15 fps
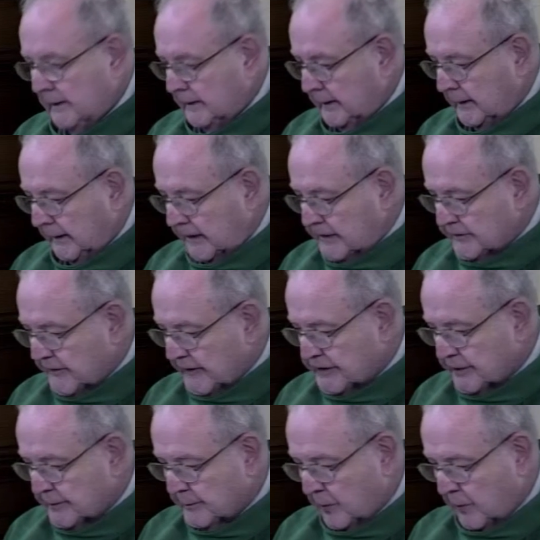His
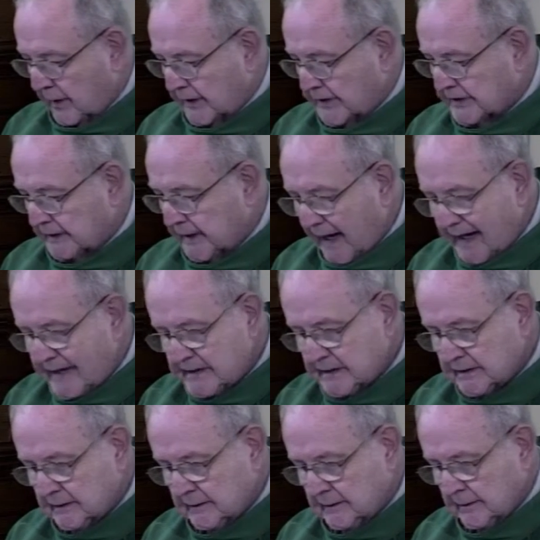vision brought us light,
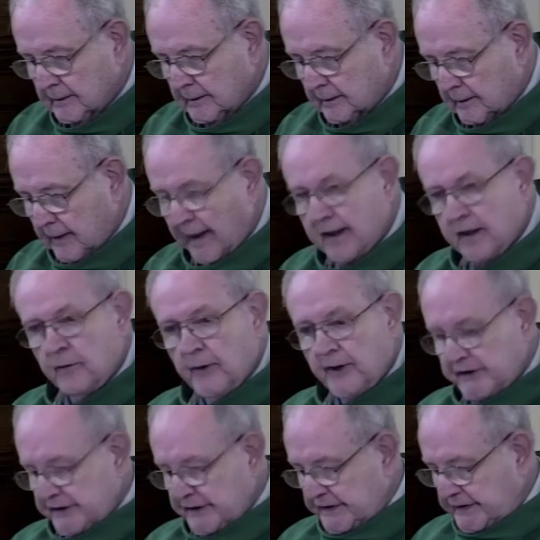light in
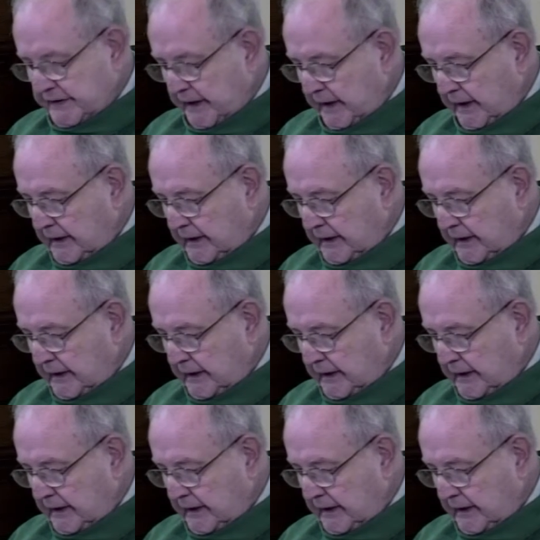which to see the